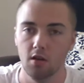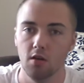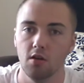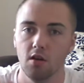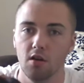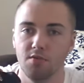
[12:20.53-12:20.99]

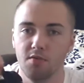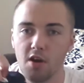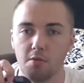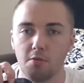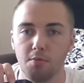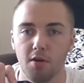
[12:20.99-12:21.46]
You've got a
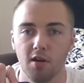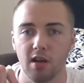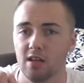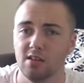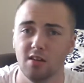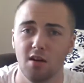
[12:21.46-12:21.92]
thermal pocket
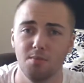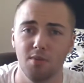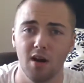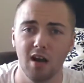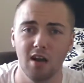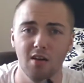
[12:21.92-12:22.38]
at the side, but
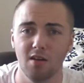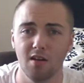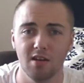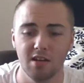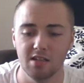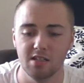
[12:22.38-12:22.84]
I don't
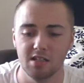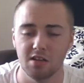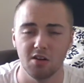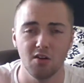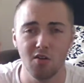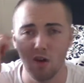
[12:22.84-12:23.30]
like these. These are
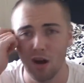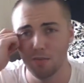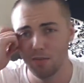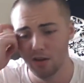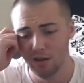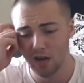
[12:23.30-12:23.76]

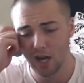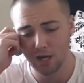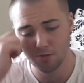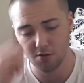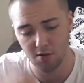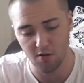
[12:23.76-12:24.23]
crap,
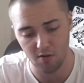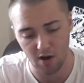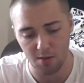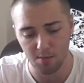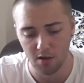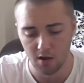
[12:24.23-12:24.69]
absolutely
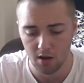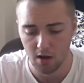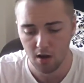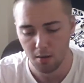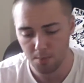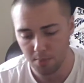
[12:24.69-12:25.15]
crap.
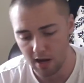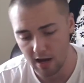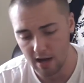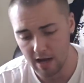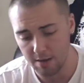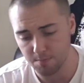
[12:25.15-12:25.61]

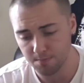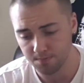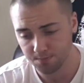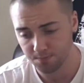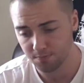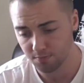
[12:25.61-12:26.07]
But
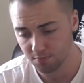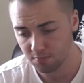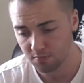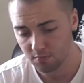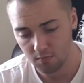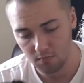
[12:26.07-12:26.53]

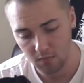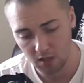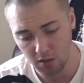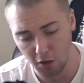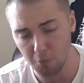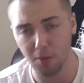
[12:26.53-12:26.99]

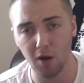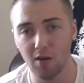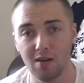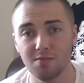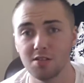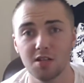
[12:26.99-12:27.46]
no
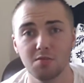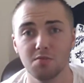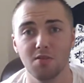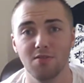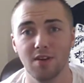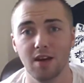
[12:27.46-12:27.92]
bottle ever seems
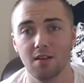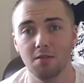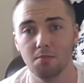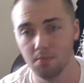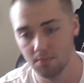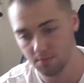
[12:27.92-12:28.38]
to fit in
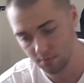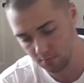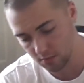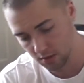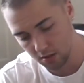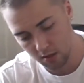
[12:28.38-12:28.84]
them.
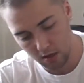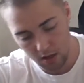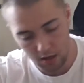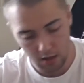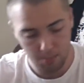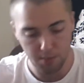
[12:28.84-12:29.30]

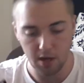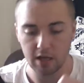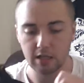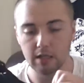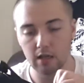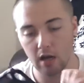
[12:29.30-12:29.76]

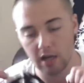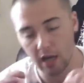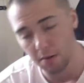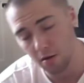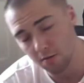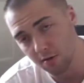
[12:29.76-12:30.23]
But I came
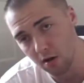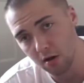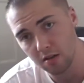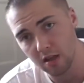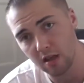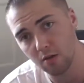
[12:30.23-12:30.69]
up with an
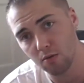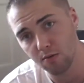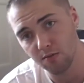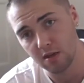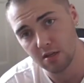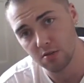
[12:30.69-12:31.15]
idea
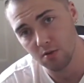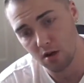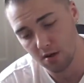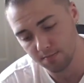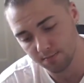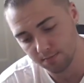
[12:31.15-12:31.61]
with these,
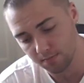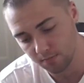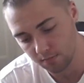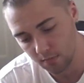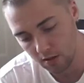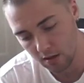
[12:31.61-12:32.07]
right?
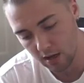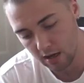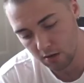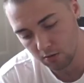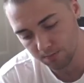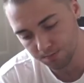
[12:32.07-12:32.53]

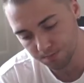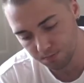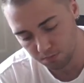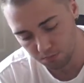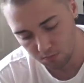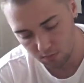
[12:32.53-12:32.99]
Now,
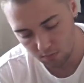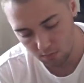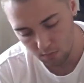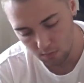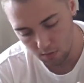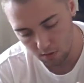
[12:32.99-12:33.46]

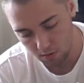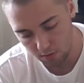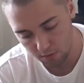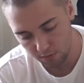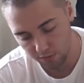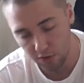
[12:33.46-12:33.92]

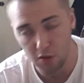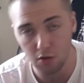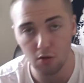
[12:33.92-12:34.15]
for